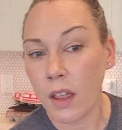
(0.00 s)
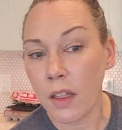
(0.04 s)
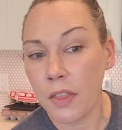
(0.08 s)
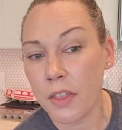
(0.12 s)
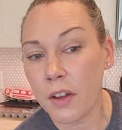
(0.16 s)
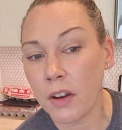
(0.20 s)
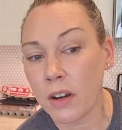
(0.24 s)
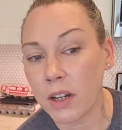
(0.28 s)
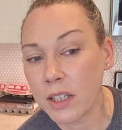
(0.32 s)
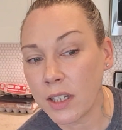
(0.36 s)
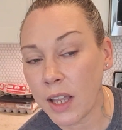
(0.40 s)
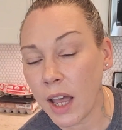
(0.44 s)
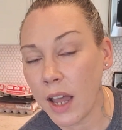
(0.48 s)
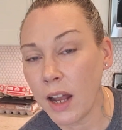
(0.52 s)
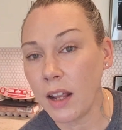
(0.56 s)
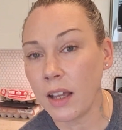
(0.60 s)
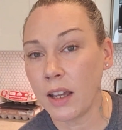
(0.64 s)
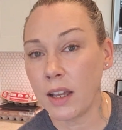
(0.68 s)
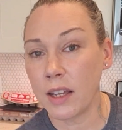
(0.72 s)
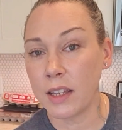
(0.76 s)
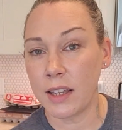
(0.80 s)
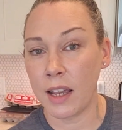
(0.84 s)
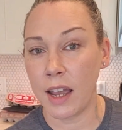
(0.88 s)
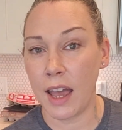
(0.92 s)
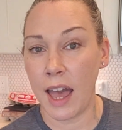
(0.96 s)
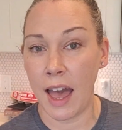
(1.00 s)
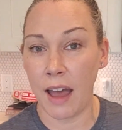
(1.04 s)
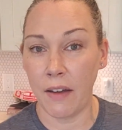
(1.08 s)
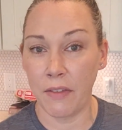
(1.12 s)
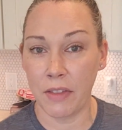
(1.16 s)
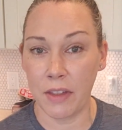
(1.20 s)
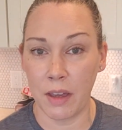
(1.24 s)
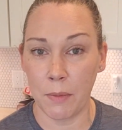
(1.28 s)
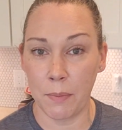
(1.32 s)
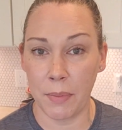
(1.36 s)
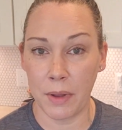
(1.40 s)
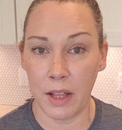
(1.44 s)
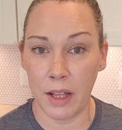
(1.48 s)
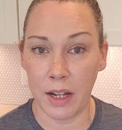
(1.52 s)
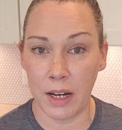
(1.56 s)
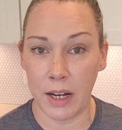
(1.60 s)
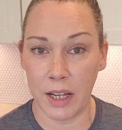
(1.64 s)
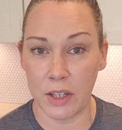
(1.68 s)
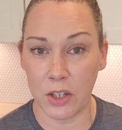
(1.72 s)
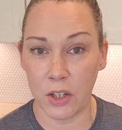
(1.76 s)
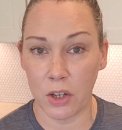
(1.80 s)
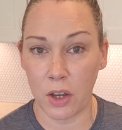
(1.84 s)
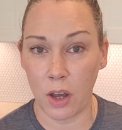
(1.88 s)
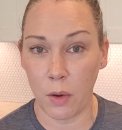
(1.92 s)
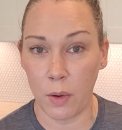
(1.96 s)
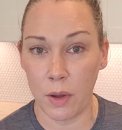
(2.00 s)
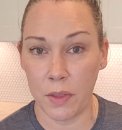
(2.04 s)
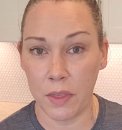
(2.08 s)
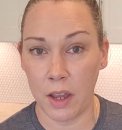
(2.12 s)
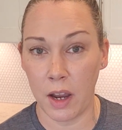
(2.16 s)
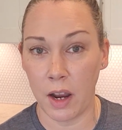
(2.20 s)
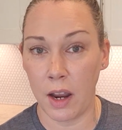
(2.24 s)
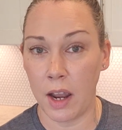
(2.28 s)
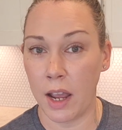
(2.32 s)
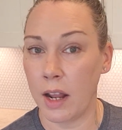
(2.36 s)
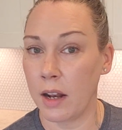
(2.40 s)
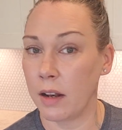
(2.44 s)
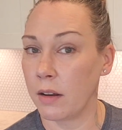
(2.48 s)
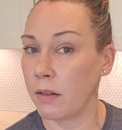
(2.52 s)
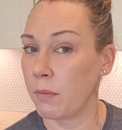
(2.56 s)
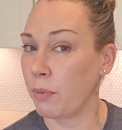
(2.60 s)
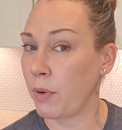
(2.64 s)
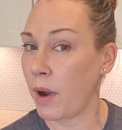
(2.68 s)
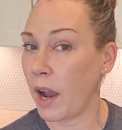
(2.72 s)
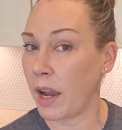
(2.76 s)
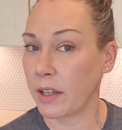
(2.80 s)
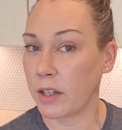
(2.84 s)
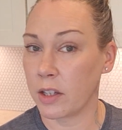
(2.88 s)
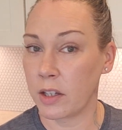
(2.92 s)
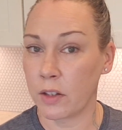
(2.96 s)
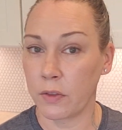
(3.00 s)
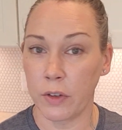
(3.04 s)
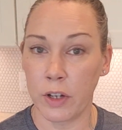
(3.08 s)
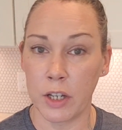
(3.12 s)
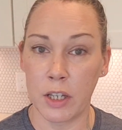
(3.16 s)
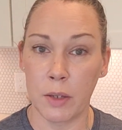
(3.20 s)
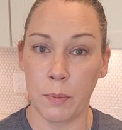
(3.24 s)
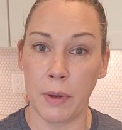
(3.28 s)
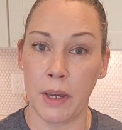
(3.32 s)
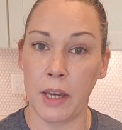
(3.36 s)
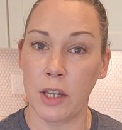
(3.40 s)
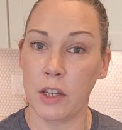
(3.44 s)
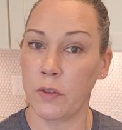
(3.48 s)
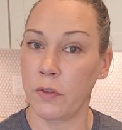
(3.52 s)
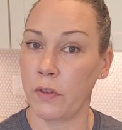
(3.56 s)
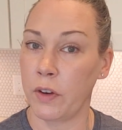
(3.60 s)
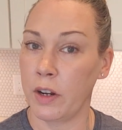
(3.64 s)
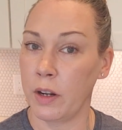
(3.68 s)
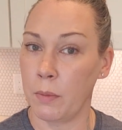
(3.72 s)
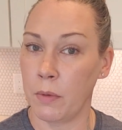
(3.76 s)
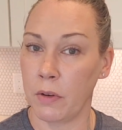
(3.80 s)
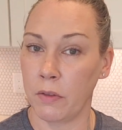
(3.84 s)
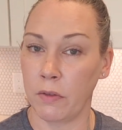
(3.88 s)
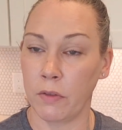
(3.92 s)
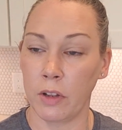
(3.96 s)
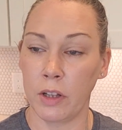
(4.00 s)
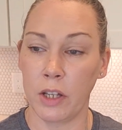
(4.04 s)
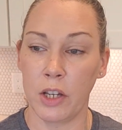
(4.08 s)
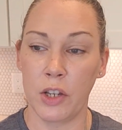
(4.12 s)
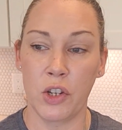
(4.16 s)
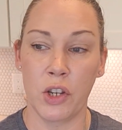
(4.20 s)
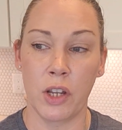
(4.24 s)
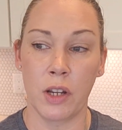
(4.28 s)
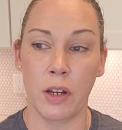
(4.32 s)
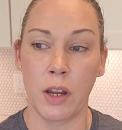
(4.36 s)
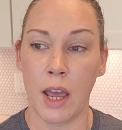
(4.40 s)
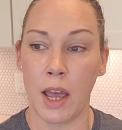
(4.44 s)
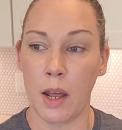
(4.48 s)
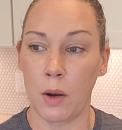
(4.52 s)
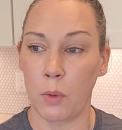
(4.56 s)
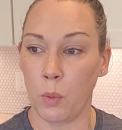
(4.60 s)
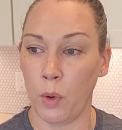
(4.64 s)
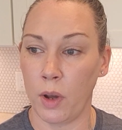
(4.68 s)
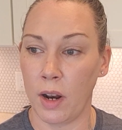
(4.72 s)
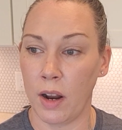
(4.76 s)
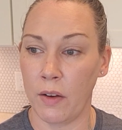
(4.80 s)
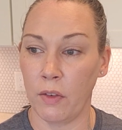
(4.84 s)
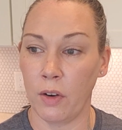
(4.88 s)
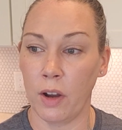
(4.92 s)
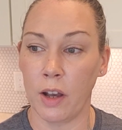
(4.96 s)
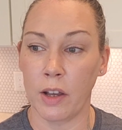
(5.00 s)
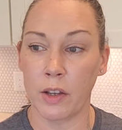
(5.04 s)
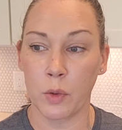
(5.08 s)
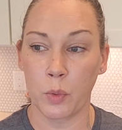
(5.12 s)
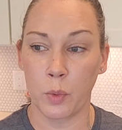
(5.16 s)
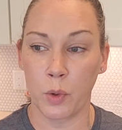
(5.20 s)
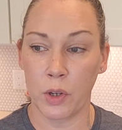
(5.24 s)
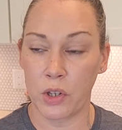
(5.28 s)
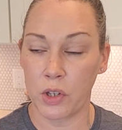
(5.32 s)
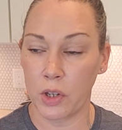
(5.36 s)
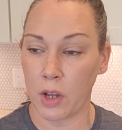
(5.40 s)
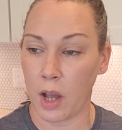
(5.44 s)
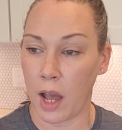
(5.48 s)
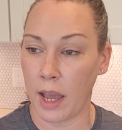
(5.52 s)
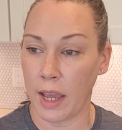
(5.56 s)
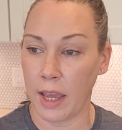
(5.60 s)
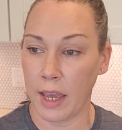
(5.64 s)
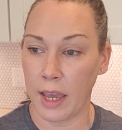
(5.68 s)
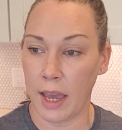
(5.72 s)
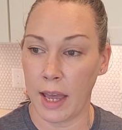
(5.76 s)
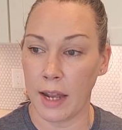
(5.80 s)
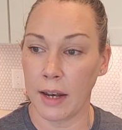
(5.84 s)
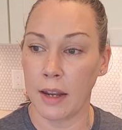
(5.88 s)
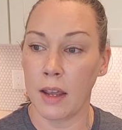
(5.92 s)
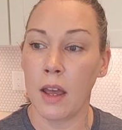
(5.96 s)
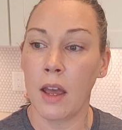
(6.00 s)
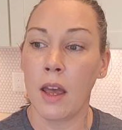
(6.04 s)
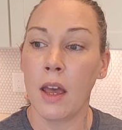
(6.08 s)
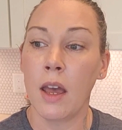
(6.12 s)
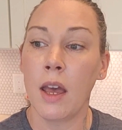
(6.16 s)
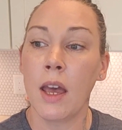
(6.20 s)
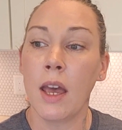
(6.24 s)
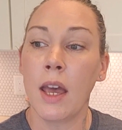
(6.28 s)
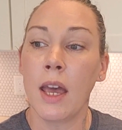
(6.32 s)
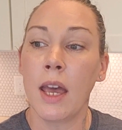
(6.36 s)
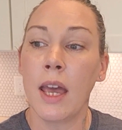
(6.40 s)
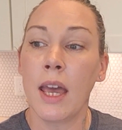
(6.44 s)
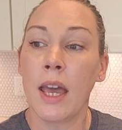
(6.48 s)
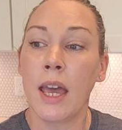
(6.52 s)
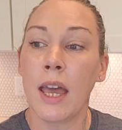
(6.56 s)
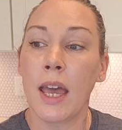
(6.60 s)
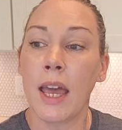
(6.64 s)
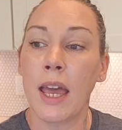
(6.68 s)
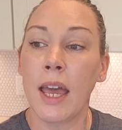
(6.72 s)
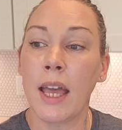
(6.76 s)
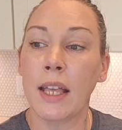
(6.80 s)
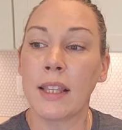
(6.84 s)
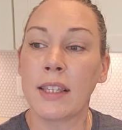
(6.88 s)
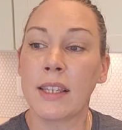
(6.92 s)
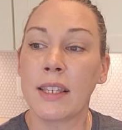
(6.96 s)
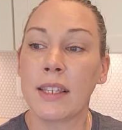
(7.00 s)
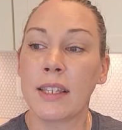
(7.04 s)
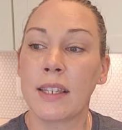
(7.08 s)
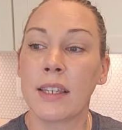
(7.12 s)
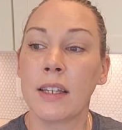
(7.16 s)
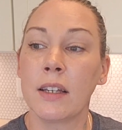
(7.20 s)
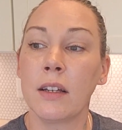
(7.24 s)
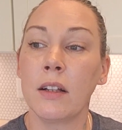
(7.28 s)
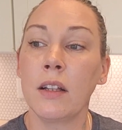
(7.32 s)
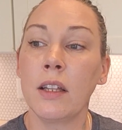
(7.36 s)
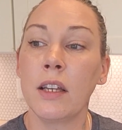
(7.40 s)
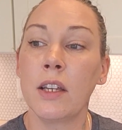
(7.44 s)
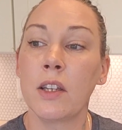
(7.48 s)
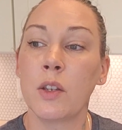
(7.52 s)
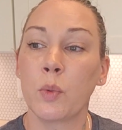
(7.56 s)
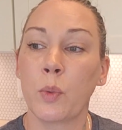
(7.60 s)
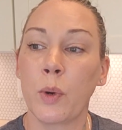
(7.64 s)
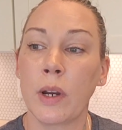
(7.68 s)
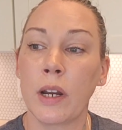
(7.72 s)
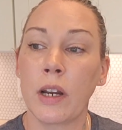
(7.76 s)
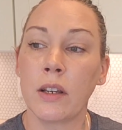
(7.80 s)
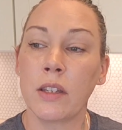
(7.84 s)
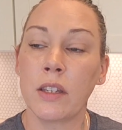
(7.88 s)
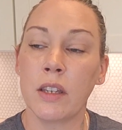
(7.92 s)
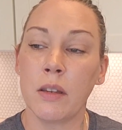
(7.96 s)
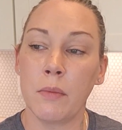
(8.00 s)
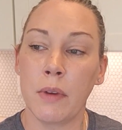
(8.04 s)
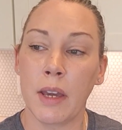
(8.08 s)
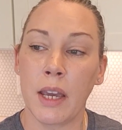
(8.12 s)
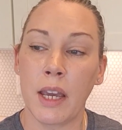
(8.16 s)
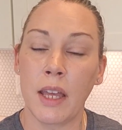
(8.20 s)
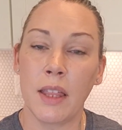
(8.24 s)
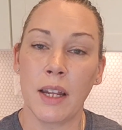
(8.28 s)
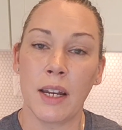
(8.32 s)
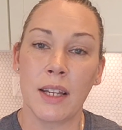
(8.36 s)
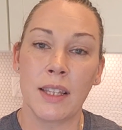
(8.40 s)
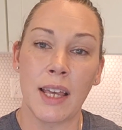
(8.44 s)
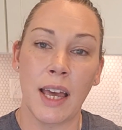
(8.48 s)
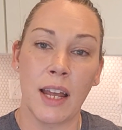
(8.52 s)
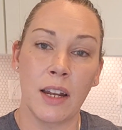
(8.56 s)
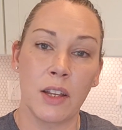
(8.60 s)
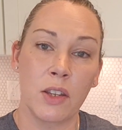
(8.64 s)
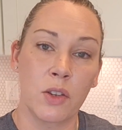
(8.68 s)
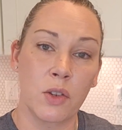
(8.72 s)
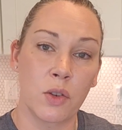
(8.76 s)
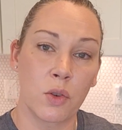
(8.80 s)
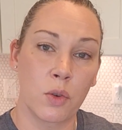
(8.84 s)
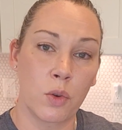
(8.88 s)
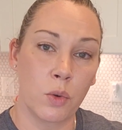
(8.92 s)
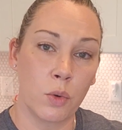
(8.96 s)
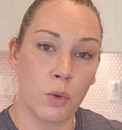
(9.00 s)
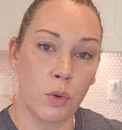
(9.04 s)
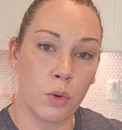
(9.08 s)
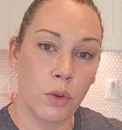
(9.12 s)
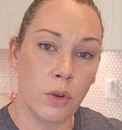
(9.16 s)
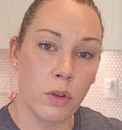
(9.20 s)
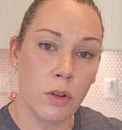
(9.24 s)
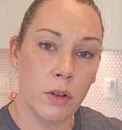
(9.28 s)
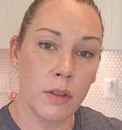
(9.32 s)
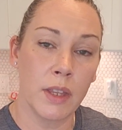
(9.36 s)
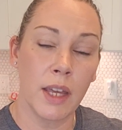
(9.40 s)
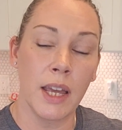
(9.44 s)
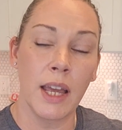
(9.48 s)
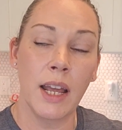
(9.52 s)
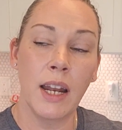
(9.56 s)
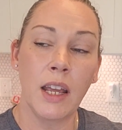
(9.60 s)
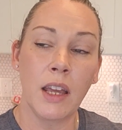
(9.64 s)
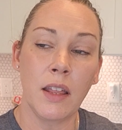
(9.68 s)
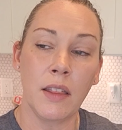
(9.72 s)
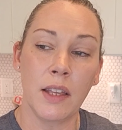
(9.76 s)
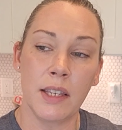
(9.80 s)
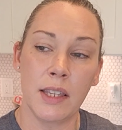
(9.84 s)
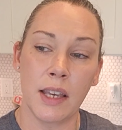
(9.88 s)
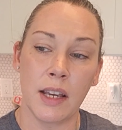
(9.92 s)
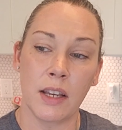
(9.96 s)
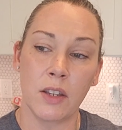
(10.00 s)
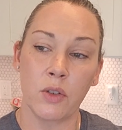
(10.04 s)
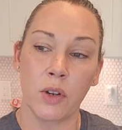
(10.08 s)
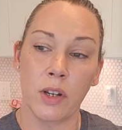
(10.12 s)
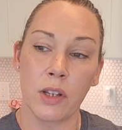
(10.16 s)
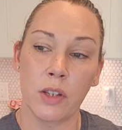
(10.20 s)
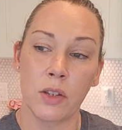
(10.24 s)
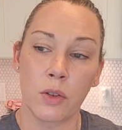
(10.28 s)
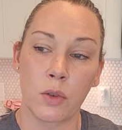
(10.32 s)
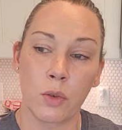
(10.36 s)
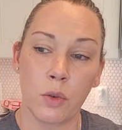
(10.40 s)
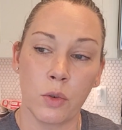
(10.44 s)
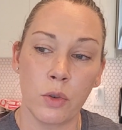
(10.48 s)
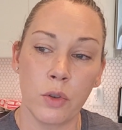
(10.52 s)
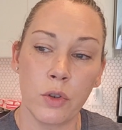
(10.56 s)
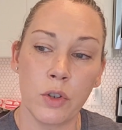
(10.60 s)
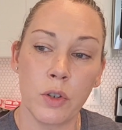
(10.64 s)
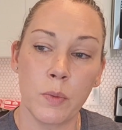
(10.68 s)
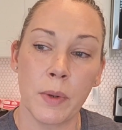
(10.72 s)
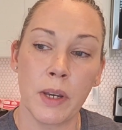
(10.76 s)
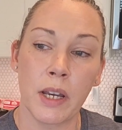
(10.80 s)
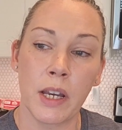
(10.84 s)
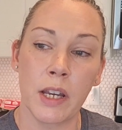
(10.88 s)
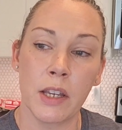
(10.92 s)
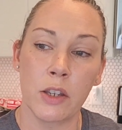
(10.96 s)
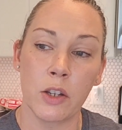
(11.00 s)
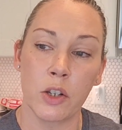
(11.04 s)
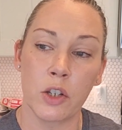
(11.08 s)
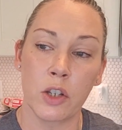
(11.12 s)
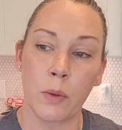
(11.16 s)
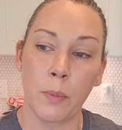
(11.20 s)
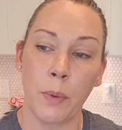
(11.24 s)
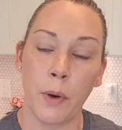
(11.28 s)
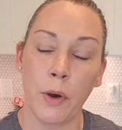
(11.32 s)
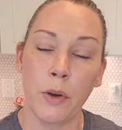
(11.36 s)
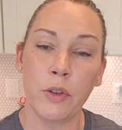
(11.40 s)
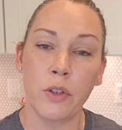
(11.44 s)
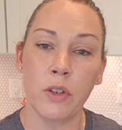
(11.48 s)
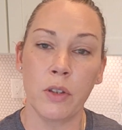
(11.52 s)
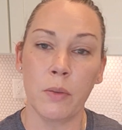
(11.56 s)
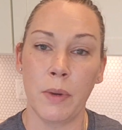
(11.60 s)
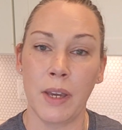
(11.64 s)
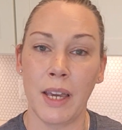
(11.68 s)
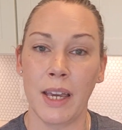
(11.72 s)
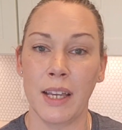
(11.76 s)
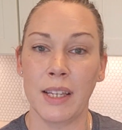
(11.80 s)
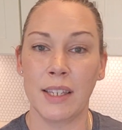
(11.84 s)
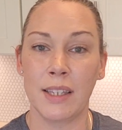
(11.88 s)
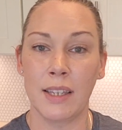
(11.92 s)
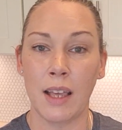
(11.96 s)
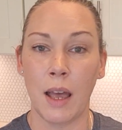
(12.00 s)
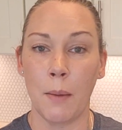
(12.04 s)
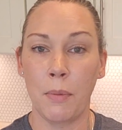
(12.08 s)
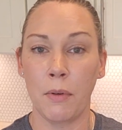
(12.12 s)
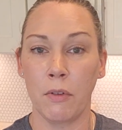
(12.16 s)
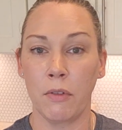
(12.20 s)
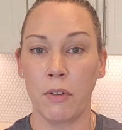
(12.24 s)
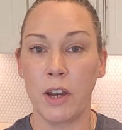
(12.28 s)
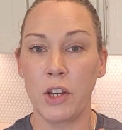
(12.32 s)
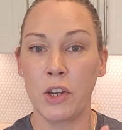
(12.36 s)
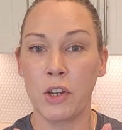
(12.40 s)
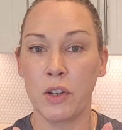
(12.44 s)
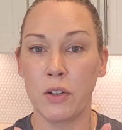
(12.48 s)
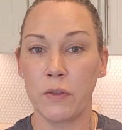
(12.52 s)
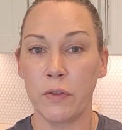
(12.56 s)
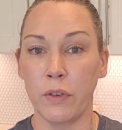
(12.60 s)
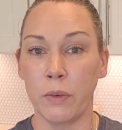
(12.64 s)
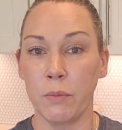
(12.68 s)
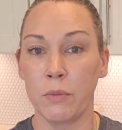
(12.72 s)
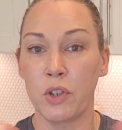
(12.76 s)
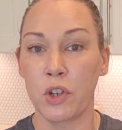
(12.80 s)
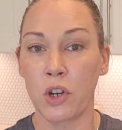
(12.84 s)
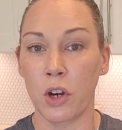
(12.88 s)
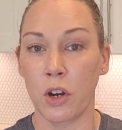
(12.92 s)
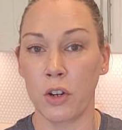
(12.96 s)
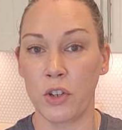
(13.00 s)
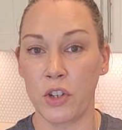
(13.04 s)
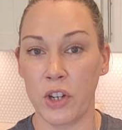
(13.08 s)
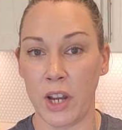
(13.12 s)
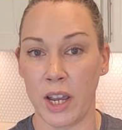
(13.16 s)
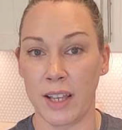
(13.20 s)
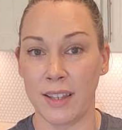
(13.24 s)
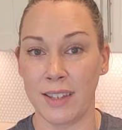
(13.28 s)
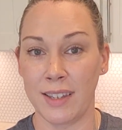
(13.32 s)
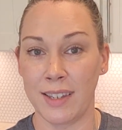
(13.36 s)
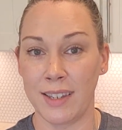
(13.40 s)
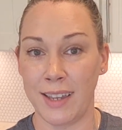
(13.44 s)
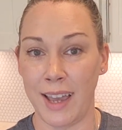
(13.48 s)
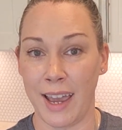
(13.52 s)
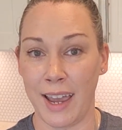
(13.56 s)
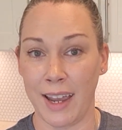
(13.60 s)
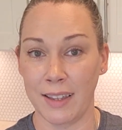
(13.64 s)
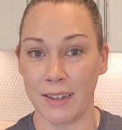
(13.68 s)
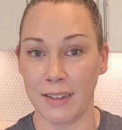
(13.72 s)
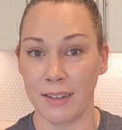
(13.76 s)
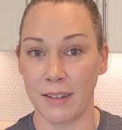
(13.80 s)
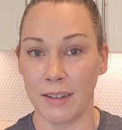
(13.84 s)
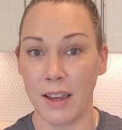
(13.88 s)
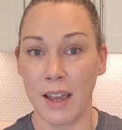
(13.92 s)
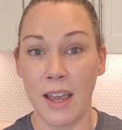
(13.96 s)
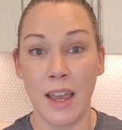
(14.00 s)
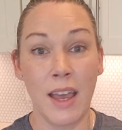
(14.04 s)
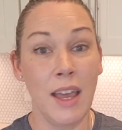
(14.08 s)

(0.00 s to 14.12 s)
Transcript: they're excited because they have the ability to go in there and practice free speech, freedom of religion, and whatever else, which I get. It still is weird to me that it's at a school, that any of these things are at schools because there's supposed to be a separation from church and state.